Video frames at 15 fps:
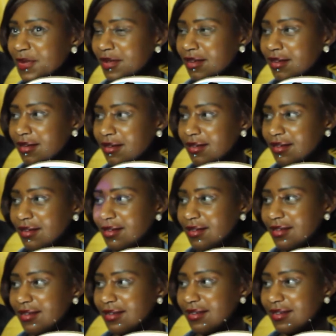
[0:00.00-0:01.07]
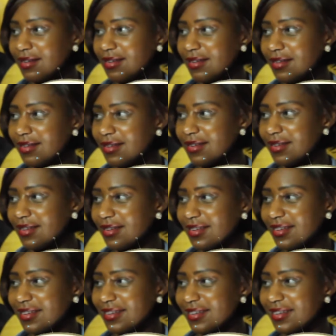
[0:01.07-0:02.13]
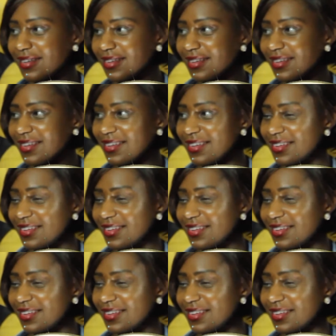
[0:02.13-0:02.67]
The person shown says nothing.